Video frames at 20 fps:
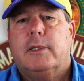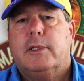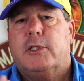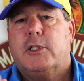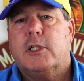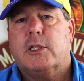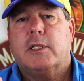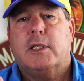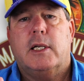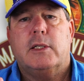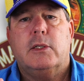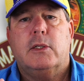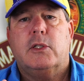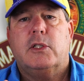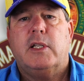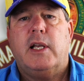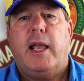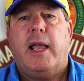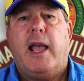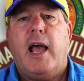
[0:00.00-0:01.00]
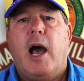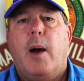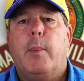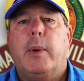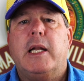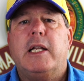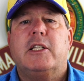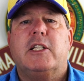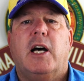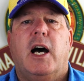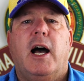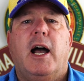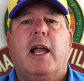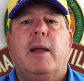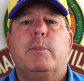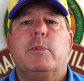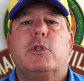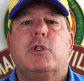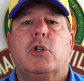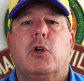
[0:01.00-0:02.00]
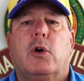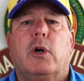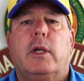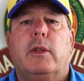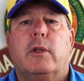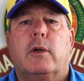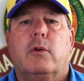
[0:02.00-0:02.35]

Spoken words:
Just doesn't say how many times during